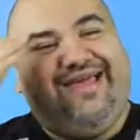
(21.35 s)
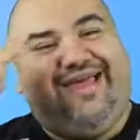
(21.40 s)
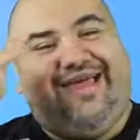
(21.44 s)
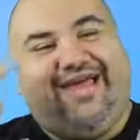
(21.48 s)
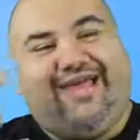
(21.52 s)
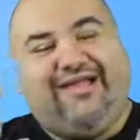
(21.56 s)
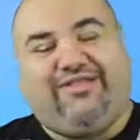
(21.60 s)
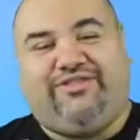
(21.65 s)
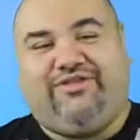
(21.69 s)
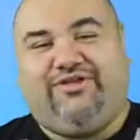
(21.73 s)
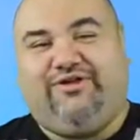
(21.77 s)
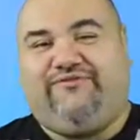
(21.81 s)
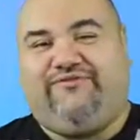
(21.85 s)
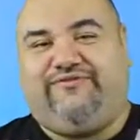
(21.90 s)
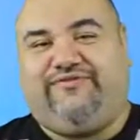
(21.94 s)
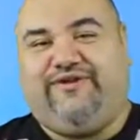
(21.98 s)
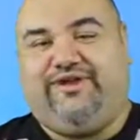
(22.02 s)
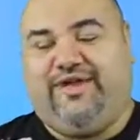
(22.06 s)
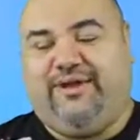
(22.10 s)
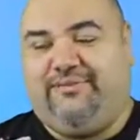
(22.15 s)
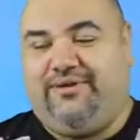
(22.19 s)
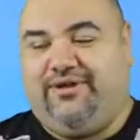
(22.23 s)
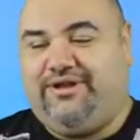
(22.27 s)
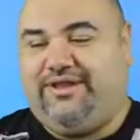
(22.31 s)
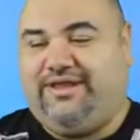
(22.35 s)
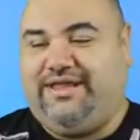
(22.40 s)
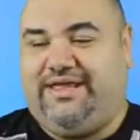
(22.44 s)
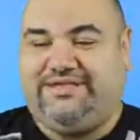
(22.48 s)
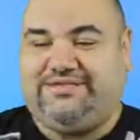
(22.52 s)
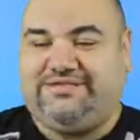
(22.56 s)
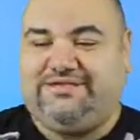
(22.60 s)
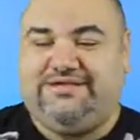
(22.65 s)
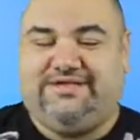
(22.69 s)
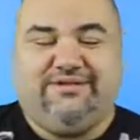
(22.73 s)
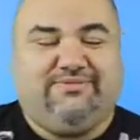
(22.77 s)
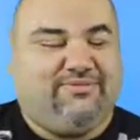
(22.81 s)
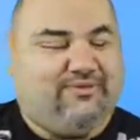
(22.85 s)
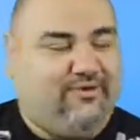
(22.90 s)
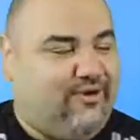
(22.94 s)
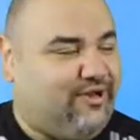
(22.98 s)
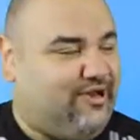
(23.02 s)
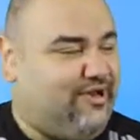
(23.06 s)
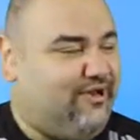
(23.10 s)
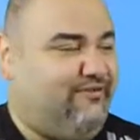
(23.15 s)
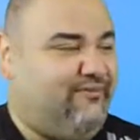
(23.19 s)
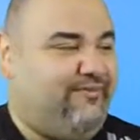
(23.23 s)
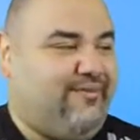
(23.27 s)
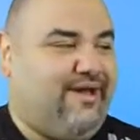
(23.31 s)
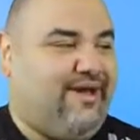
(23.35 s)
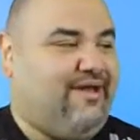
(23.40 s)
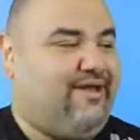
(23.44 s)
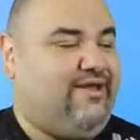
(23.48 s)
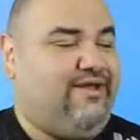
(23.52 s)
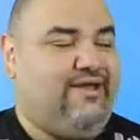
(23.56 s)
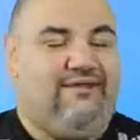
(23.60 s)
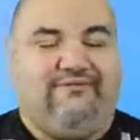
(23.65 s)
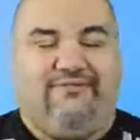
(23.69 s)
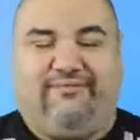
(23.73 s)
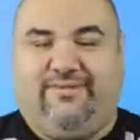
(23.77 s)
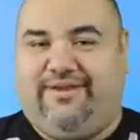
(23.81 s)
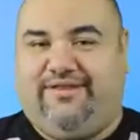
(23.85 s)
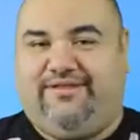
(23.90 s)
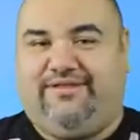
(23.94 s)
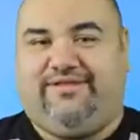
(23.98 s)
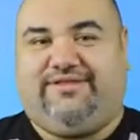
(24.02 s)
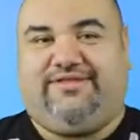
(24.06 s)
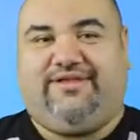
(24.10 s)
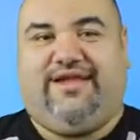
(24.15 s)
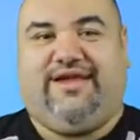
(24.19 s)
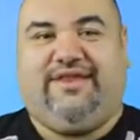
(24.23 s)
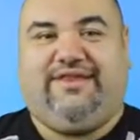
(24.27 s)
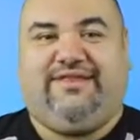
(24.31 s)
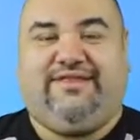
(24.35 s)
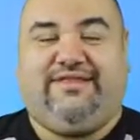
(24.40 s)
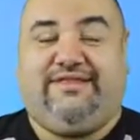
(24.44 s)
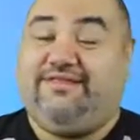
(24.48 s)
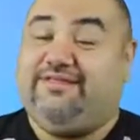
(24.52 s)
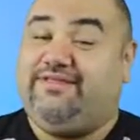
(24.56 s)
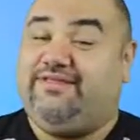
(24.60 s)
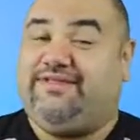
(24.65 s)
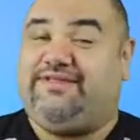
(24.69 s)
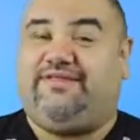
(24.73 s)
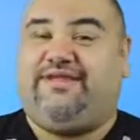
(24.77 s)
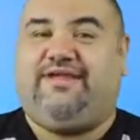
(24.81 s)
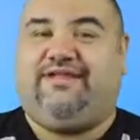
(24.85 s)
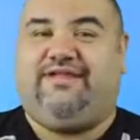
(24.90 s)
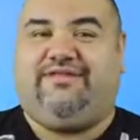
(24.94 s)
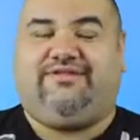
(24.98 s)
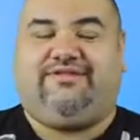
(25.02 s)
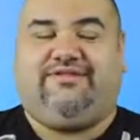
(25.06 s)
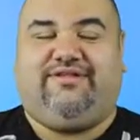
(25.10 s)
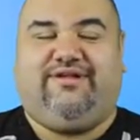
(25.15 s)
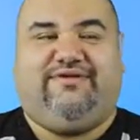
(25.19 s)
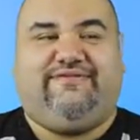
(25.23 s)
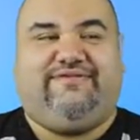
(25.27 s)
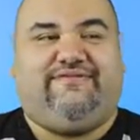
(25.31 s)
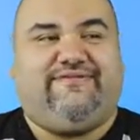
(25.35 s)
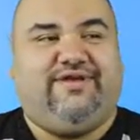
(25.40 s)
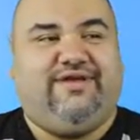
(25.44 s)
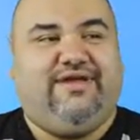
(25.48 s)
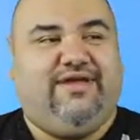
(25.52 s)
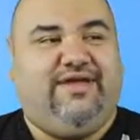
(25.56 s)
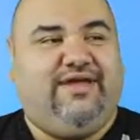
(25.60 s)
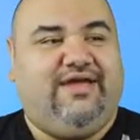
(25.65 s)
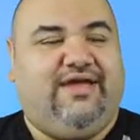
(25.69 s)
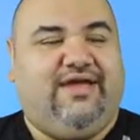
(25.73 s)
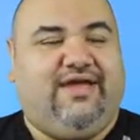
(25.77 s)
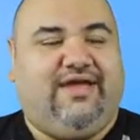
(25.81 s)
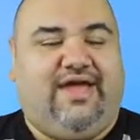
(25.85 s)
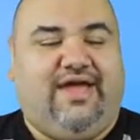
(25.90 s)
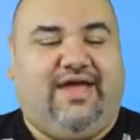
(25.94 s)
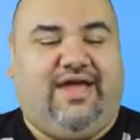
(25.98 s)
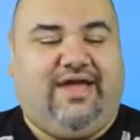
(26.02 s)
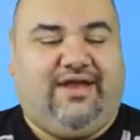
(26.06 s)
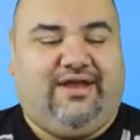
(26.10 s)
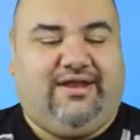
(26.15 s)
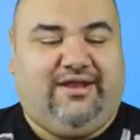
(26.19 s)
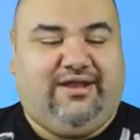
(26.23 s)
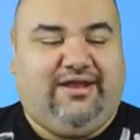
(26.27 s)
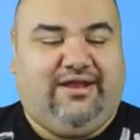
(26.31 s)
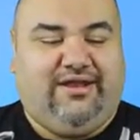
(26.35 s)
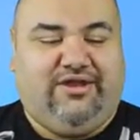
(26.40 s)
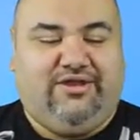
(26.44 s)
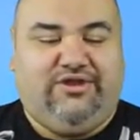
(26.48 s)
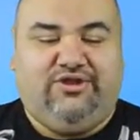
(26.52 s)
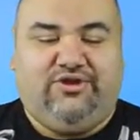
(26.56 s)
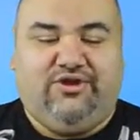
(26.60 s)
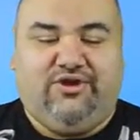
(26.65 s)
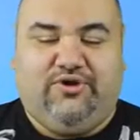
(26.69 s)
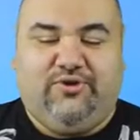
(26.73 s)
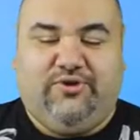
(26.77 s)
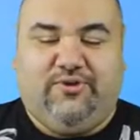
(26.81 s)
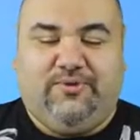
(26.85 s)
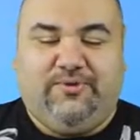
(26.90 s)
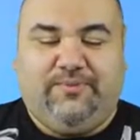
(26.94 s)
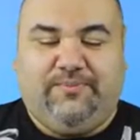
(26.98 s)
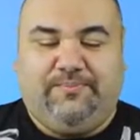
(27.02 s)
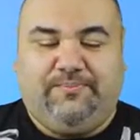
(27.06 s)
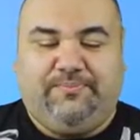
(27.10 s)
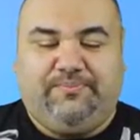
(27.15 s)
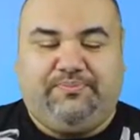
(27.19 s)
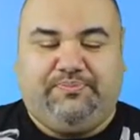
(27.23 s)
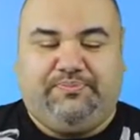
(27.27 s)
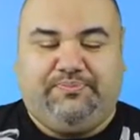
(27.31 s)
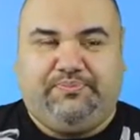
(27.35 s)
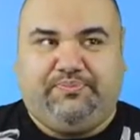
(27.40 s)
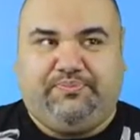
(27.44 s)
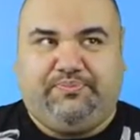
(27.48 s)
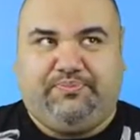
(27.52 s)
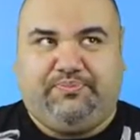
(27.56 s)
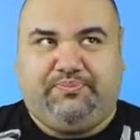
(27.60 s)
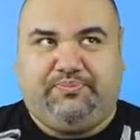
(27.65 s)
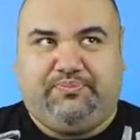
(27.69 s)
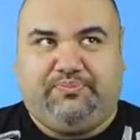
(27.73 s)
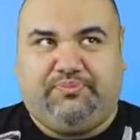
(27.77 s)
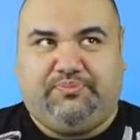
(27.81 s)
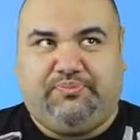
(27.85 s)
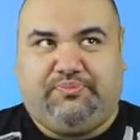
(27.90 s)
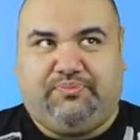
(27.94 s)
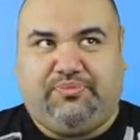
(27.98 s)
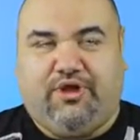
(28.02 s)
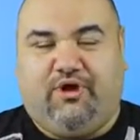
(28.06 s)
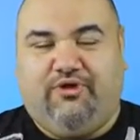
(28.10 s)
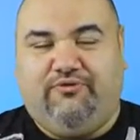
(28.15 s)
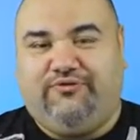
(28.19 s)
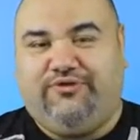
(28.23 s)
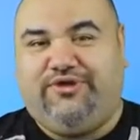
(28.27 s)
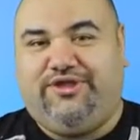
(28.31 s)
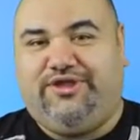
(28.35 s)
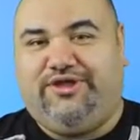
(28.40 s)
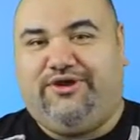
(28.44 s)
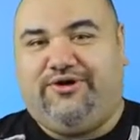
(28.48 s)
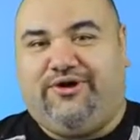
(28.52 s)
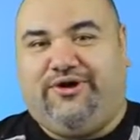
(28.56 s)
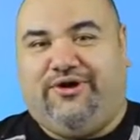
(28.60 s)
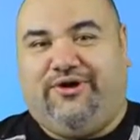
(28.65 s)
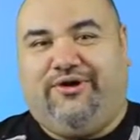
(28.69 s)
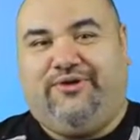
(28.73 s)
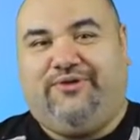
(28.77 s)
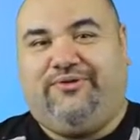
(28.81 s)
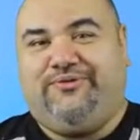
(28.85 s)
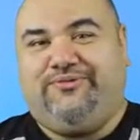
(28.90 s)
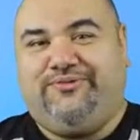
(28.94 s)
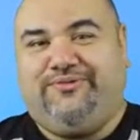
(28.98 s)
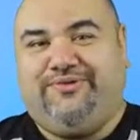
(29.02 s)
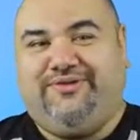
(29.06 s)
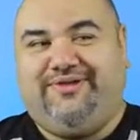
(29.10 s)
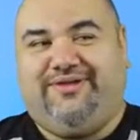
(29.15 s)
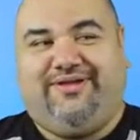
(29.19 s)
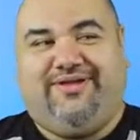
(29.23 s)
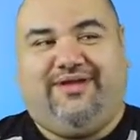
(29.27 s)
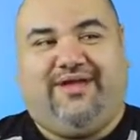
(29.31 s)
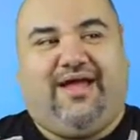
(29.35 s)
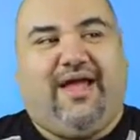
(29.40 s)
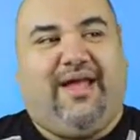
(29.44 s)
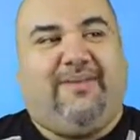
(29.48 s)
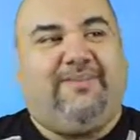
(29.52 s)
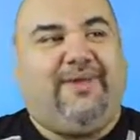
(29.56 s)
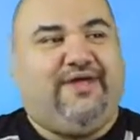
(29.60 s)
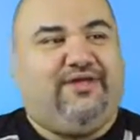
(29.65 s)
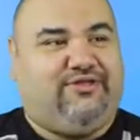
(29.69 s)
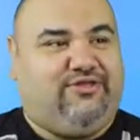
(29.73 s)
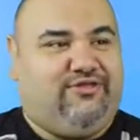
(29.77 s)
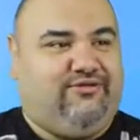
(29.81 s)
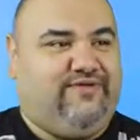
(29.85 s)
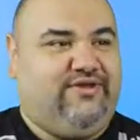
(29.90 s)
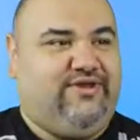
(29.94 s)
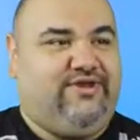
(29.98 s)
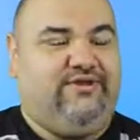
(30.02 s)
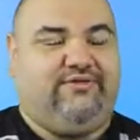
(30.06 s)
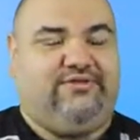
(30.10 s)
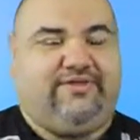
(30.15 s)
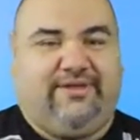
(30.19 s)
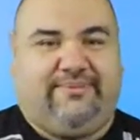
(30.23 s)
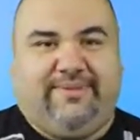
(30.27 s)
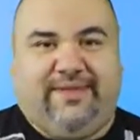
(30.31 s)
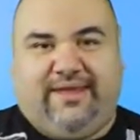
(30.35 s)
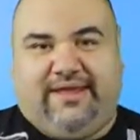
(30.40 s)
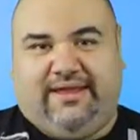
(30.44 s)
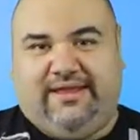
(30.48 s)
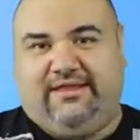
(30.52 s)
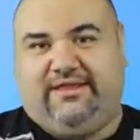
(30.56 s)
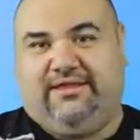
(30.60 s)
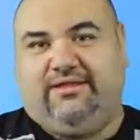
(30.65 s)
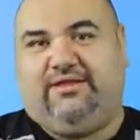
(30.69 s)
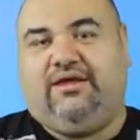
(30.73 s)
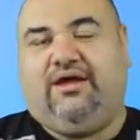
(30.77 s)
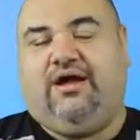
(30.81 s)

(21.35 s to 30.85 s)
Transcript: it's so funny. I'm on the Nation talking to everybody. Everybody's excited. This is exciting stuff. And, you know, over a year ago, I made two videos. I made